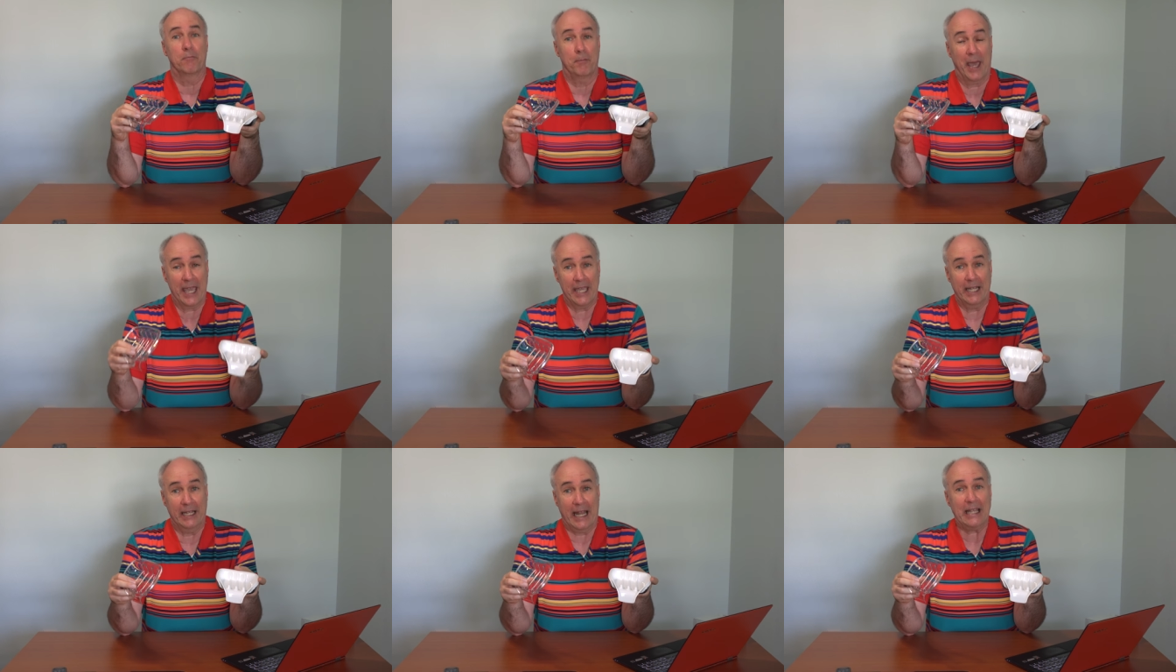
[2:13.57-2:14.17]

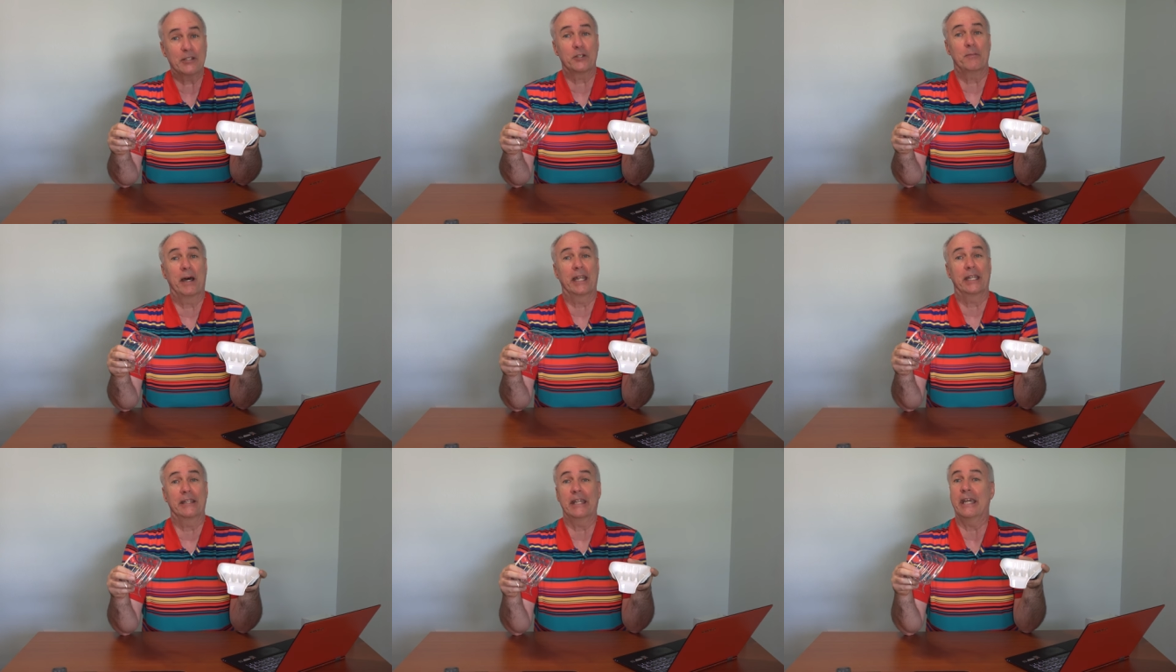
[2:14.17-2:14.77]
pay less
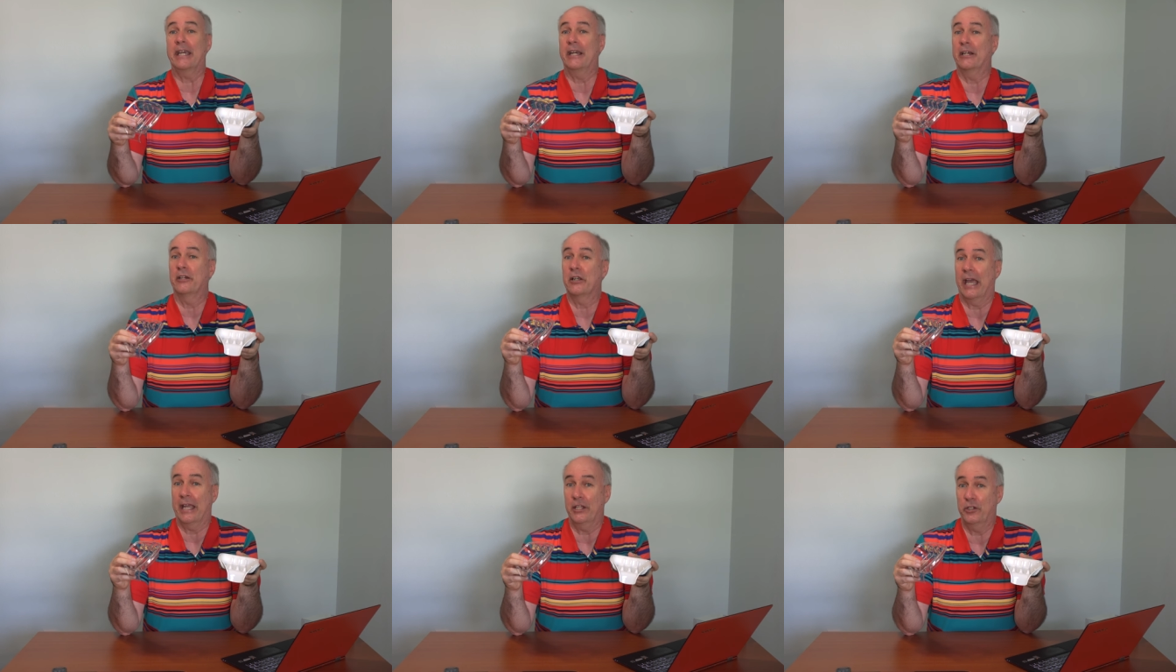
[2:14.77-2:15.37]
money
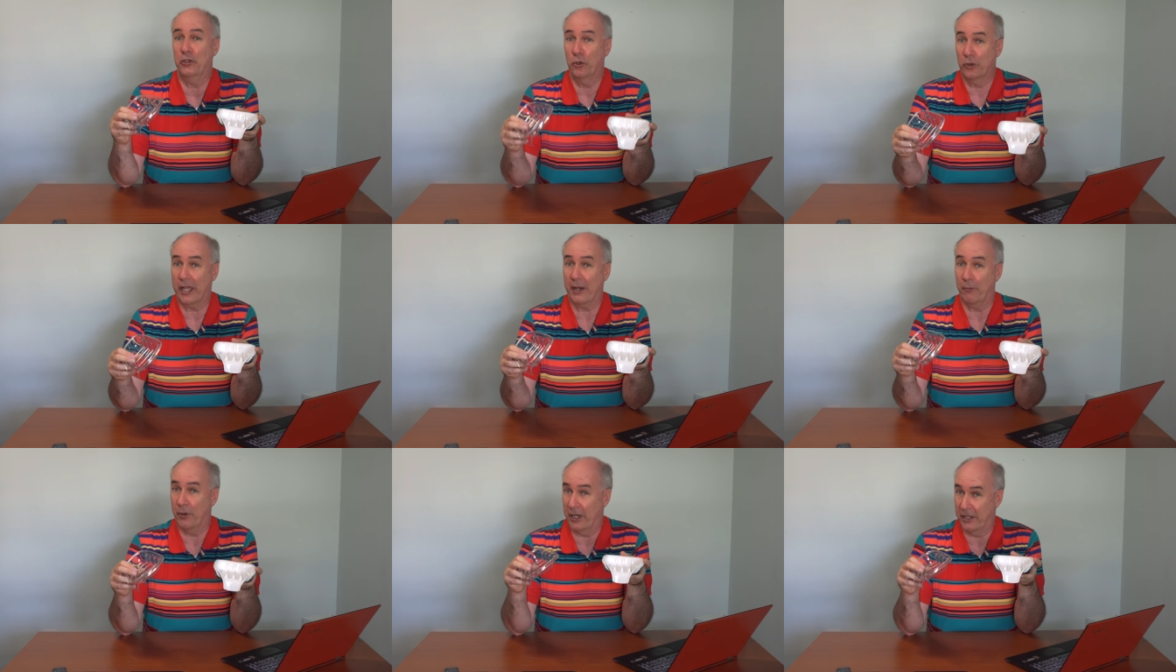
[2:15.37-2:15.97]
there and you'll
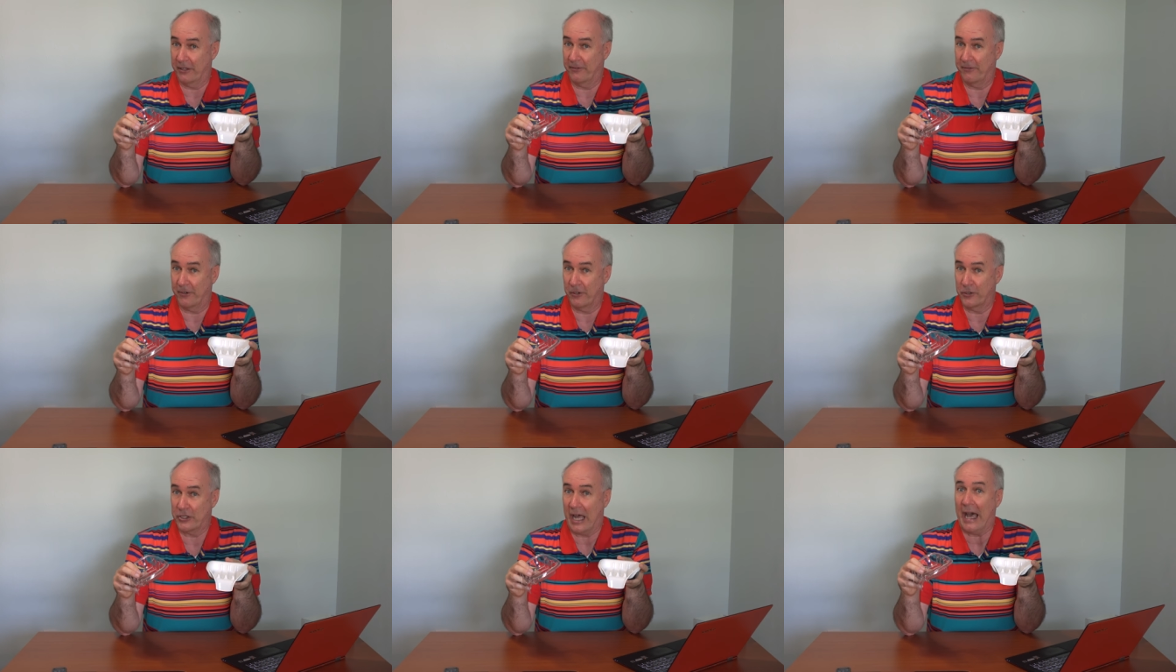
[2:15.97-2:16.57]
get one of the
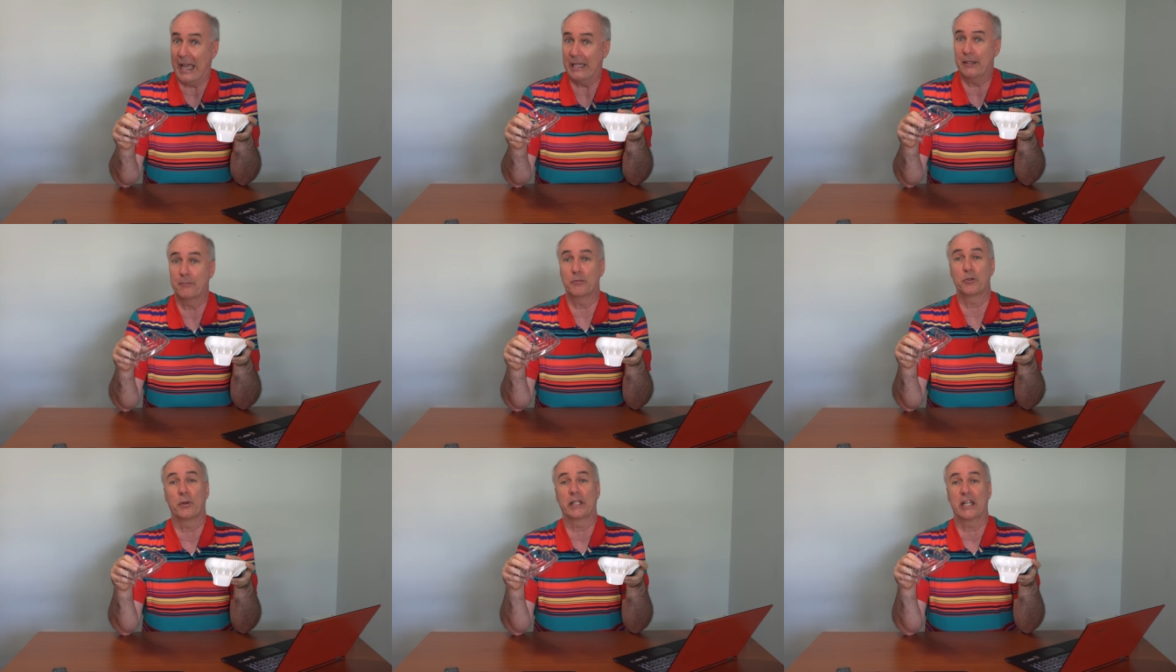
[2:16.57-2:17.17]
first
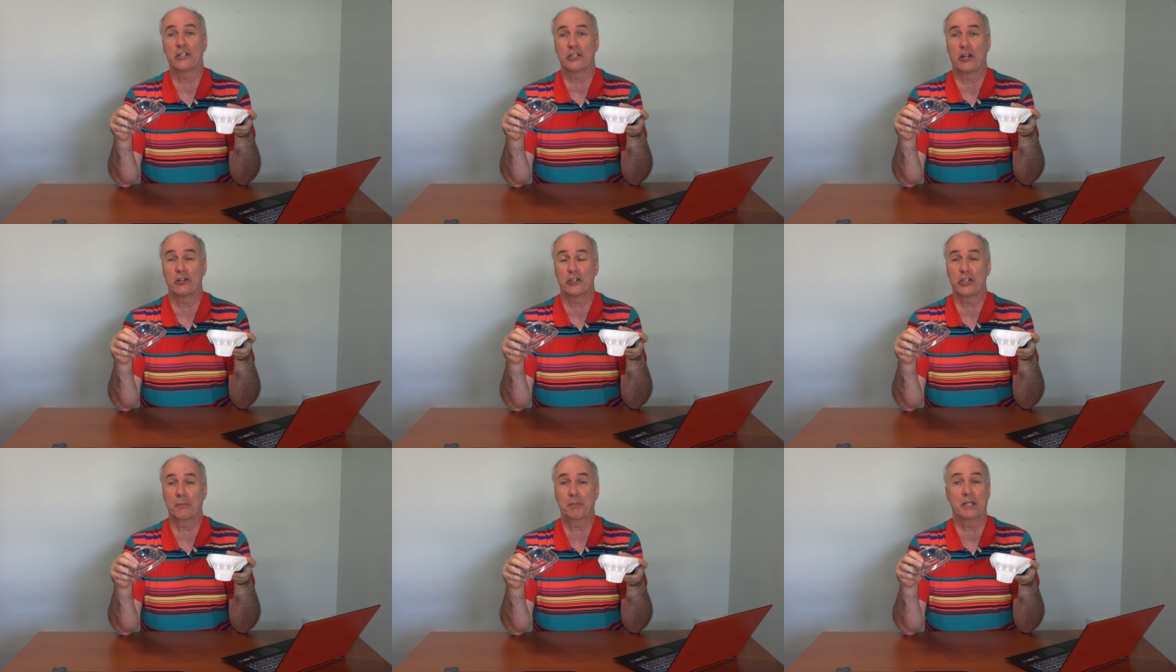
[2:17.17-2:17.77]
items when they
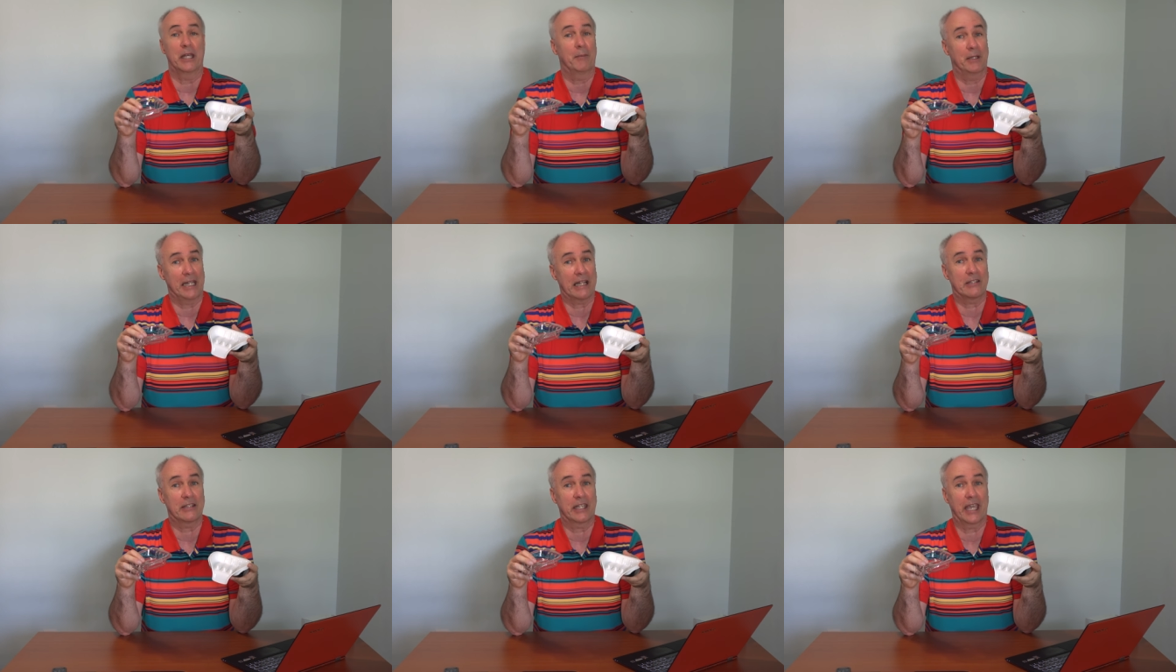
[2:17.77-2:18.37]
start shipping them, and
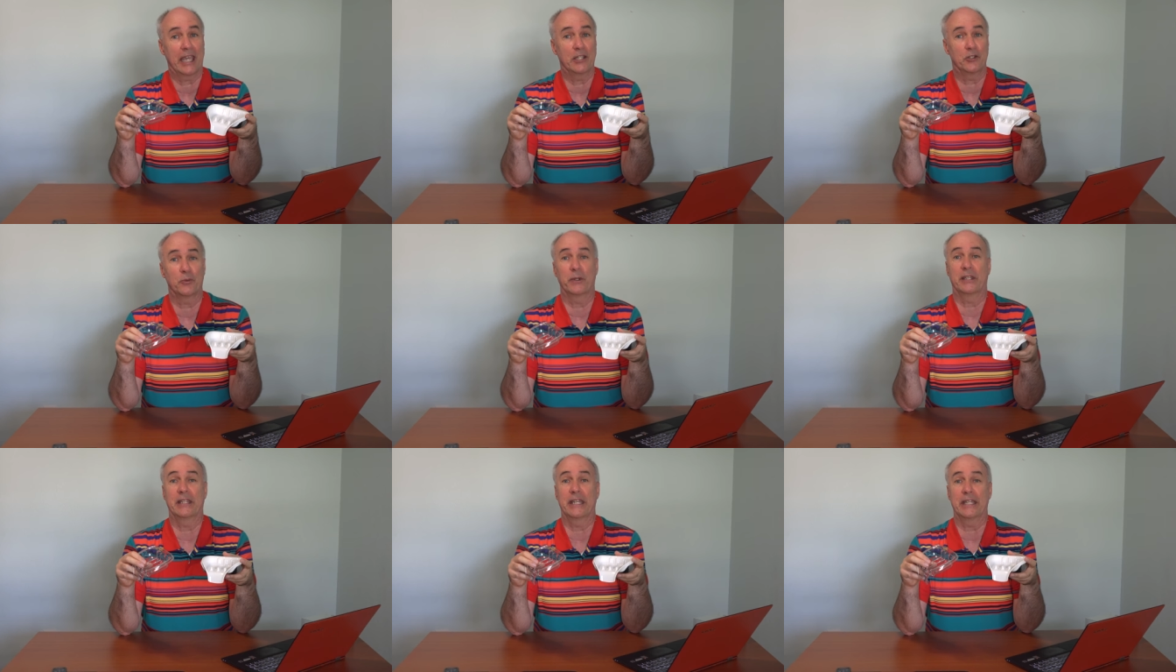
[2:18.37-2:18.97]
that's the case
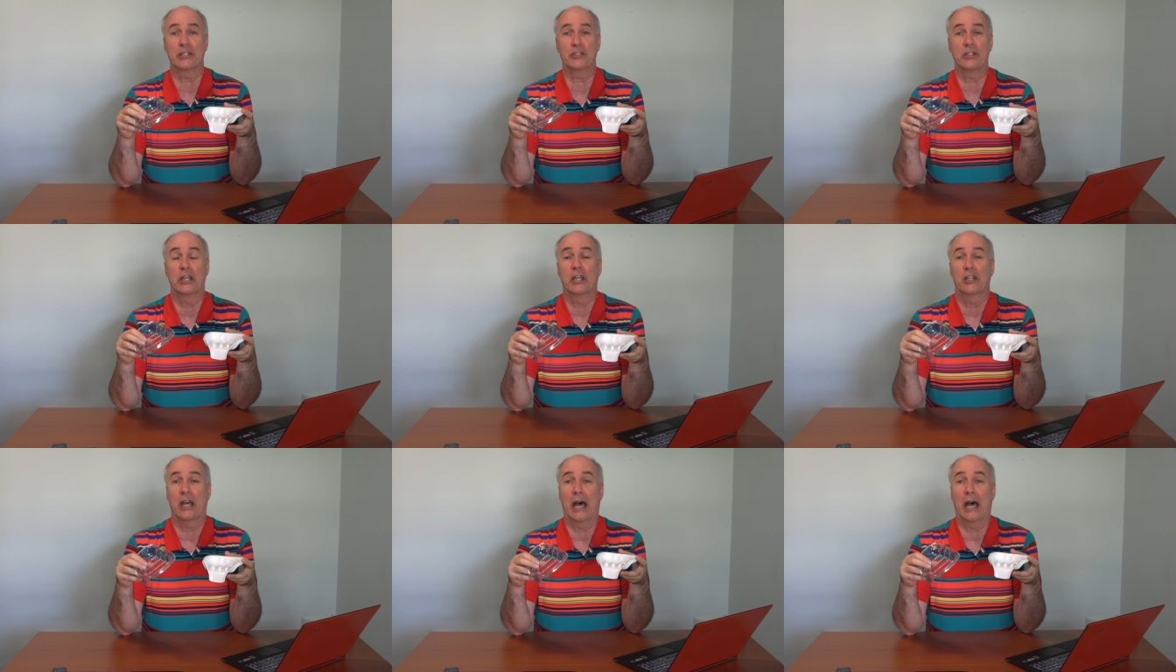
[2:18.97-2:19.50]
with this.